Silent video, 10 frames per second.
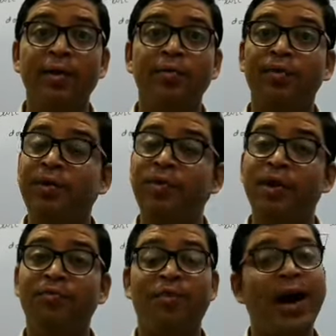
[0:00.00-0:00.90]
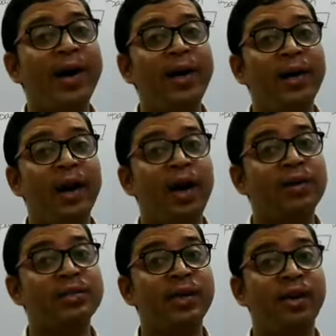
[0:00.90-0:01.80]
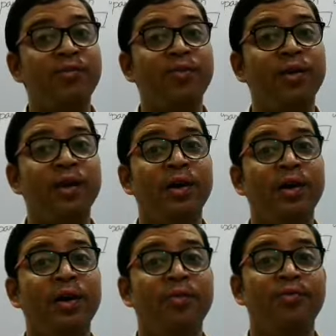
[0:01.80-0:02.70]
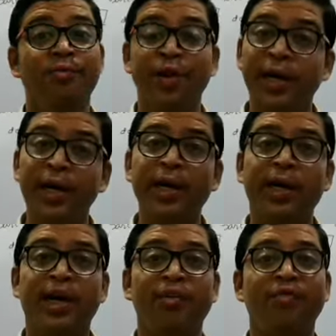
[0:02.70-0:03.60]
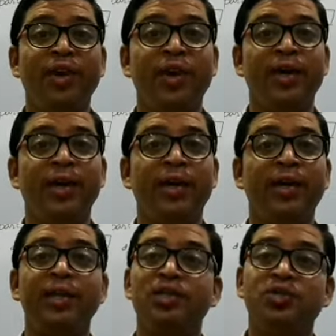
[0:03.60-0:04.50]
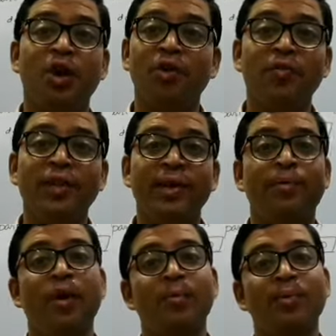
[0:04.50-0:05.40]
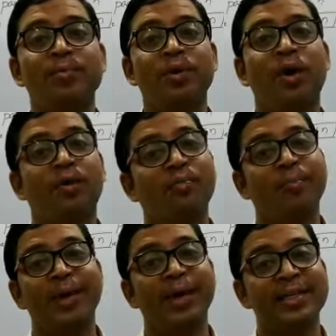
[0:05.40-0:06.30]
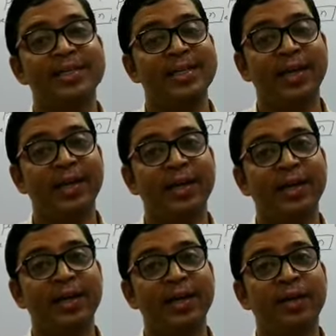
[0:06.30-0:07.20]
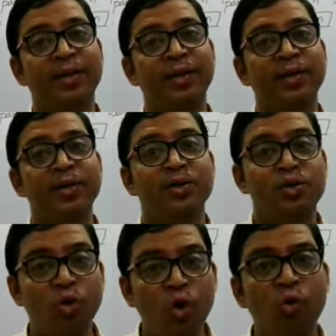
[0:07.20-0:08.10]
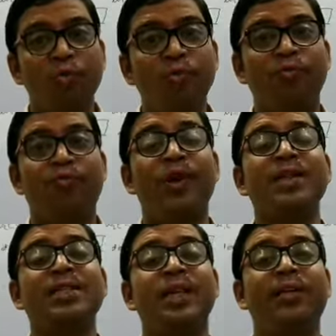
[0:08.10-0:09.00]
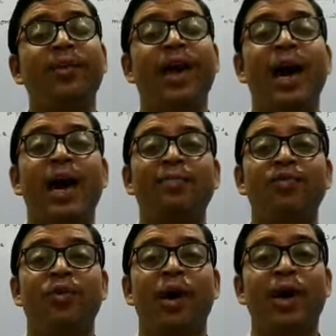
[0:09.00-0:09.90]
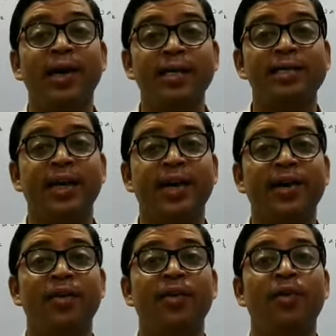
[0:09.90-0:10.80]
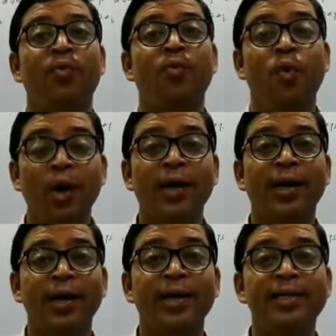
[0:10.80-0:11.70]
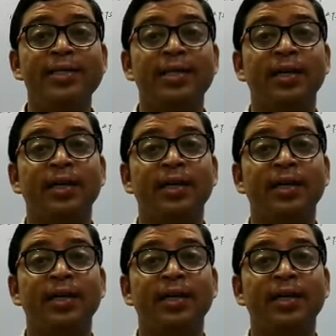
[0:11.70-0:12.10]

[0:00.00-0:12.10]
we will find ourselves very convenient in solving the problems of PNC. So firstly, we have to understand what is